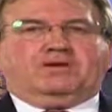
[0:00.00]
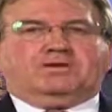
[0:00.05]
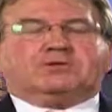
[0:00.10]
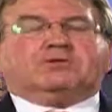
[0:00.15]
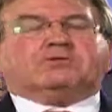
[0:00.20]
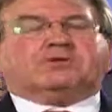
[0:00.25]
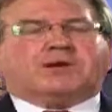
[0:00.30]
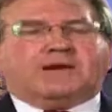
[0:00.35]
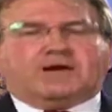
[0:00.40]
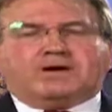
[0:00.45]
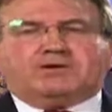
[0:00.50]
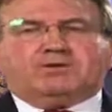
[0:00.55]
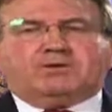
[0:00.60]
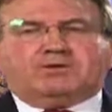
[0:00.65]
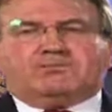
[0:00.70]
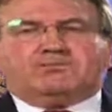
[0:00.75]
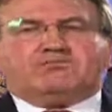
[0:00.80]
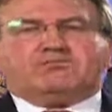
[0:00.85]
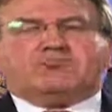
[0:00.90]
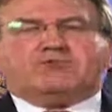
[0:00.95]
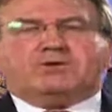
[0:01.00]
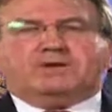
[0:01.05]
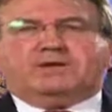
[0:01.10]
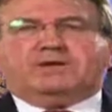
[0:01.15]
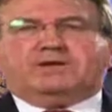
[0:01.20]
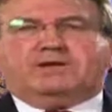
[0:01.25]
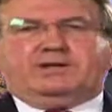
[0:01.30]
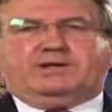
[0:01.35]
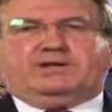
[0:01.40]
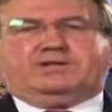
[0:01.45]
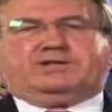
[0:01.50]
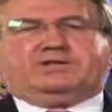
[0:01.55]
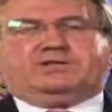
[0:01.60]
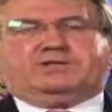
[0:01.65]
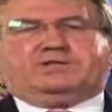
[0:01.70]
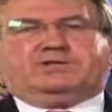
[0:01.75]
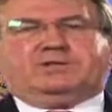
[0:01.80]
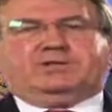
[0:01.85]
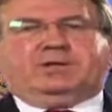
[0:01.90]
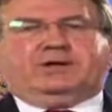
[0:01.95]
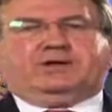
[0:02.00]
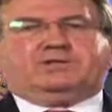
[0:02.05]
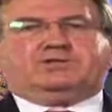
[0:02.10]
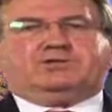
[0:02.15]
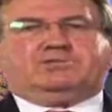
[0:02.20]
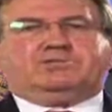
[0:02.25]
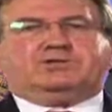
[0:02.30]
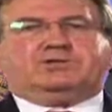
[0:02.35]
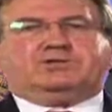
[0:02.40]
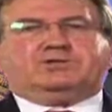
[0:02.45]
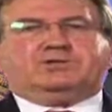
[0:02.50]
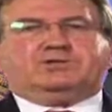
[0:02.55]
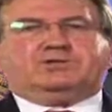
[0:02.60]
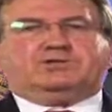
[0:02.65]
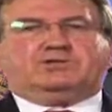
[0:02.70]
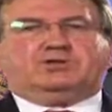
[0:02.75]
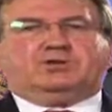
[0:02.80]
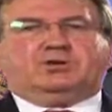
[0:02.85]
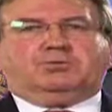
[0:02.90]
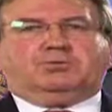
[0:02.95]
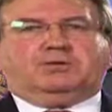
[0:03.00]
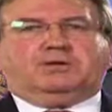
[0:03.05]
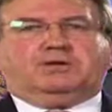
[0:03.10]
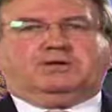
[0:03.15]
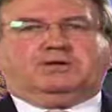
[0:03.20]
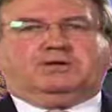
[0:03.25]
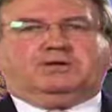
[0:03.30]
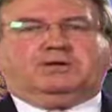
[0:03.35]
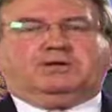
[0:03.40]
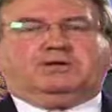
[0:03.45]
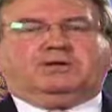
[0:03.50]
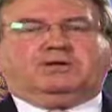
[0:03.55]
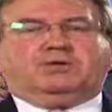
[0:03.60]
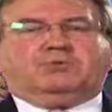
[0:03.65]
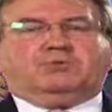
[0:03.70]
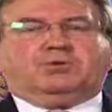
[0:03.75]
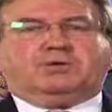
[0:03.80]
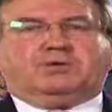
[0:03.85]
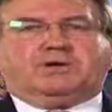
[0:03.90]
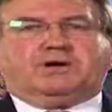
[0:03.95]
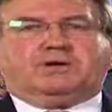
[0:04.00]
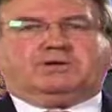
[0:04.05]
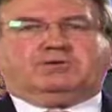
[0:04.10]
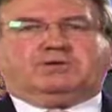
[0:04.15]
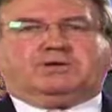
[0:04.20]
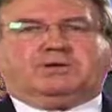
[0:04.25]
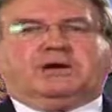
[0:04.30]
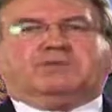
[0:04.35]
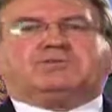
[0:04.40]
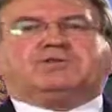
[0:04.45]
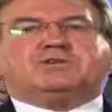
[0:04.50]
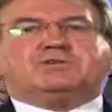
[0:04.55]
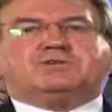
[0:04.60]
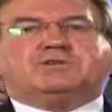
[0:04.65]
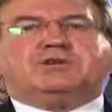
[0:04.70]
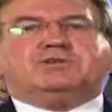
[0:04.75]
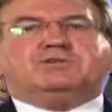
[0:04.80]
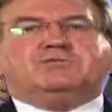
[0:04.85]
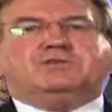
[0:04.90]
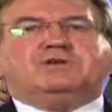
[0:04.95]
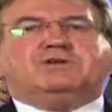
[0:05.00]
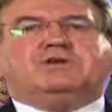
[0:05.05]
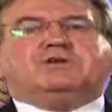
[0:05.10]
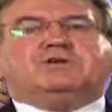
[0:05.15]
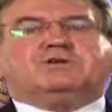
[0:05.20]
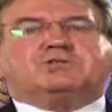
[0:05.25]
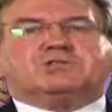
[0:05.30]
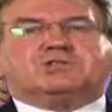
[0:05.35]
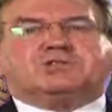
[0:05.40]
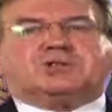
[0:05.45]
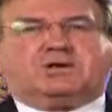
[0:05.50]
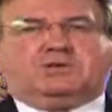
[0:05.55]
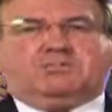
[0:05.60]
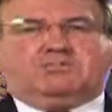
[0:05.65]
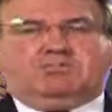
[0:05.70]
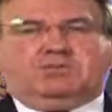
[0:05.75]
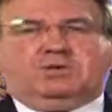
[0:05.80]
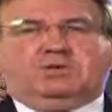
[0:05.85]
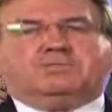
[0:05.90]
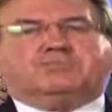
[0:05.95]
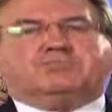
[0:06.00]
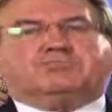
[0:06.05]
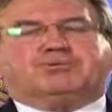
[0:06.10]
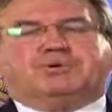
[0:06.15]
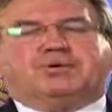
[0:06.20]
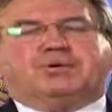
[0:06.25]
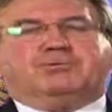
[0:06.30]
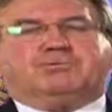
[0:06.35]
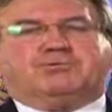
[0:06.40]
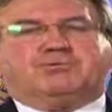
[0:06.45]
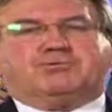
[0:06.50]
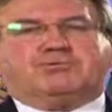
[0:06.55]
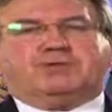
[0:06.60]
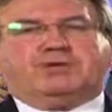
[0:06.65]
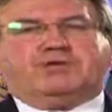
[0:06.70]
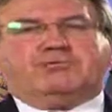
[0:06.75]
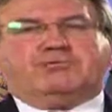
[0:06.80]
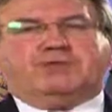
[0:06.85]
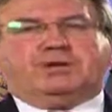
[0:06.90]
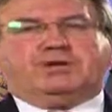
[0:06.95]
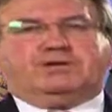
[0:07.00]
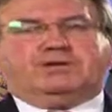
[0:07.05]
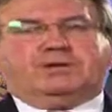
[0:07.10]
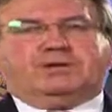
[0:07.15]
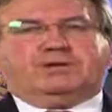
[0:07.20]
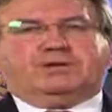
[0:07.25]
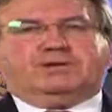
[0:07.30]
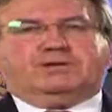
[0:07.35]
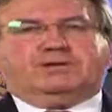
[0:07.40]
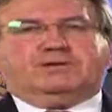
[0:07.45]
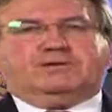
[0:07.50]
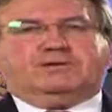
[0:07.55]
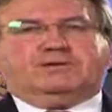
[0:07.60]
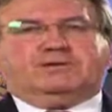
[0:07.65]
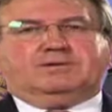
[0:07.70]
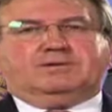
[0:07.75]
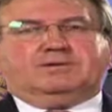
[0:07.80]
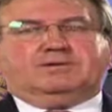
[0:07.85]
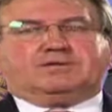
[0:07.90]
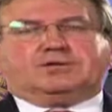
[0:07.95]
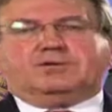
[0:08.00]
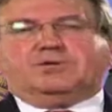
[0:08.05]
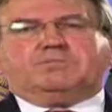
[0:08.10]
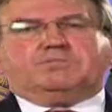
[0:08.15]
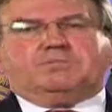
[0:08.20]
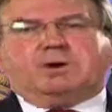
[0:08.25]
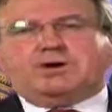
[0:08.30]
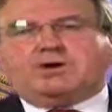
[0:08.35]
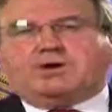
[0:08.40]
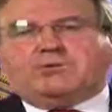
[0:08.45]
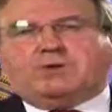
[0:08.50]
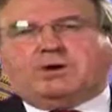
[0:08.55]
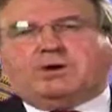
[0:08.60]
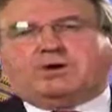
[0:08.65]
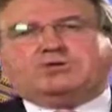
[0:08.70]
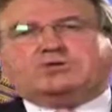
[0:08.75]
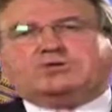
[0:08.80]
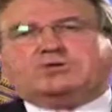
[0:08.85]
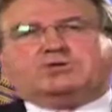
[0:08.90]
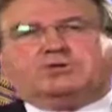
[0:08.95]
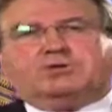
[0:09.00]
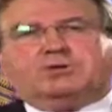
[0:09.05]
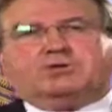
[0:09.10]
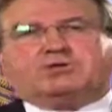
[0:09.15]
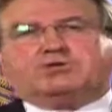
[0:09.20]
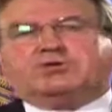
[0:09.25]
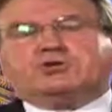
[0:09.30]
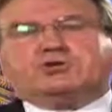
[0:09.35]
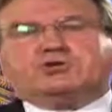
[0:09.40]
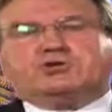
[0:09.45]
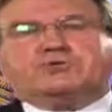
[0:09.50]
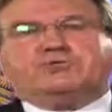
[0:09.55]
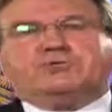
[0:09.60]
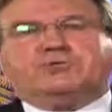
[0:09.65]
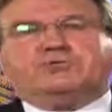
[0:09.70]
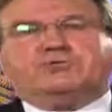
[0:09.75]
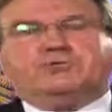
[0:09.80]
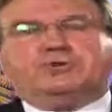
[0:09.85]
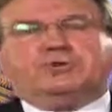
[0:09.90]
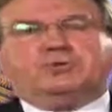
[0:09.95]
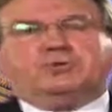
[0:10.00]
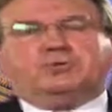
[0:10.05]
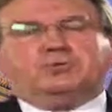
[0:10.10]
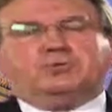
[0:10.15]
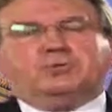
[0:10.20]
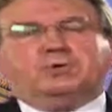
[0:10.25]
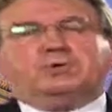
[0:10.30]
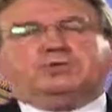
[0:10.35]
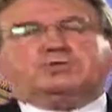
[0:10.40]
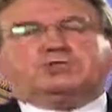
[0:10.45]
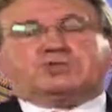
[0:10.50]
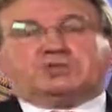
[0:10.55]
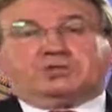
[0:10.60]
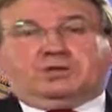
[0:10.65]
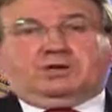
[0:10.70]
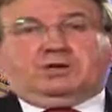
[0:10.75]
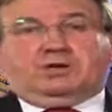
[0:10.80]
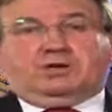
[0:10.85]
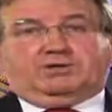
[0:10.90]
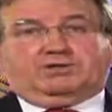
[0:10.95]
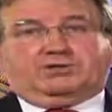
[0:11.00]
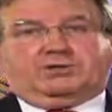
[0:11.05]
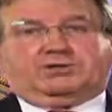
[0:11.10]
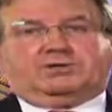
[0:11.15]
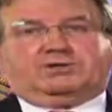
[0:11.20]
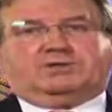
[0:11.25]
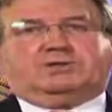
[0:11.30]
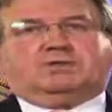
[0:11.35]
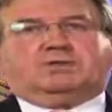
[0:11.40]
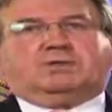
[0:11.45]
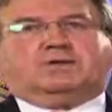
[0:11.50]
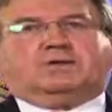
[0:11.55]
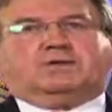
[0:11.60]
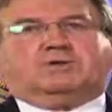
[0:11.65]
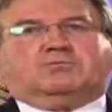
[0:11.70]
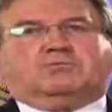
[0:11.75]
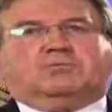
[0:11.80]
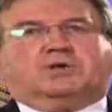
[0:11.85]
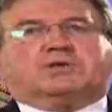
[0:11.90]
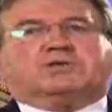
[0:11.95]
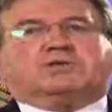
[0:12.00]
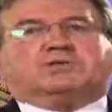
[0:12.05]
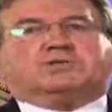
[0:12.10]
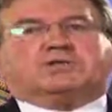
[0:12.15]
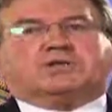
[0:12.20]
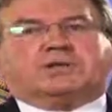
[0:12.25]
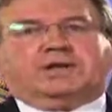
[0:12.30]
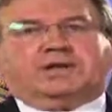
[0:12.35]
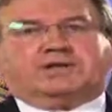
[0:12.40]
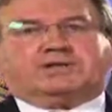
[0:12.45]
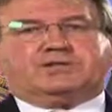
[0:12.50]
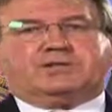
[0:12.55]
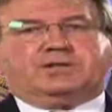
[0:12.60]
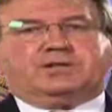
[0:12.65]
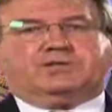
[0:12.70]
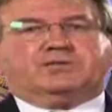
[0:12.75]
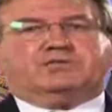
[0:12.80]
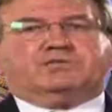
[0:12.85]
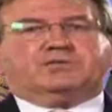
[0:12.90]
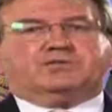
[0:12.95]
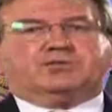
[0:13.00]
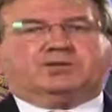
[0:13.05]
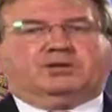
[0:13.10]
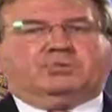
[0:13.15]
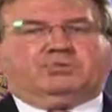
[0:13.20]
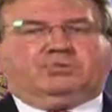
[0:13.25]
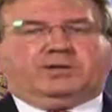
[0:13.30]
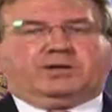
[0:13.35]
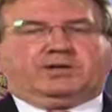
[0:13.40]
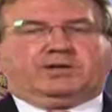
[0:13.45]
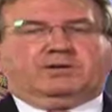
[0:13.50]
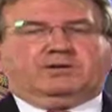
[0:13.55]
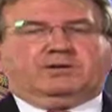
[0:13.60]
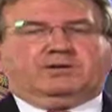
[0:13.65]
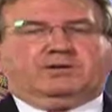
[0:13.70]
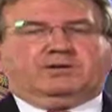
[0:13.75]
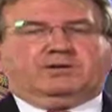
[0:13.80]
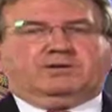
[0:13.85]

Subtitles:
You cannot really select a research topic without having done some preliminary reading. So in many ways, your literature review starts when you're selecting the topic.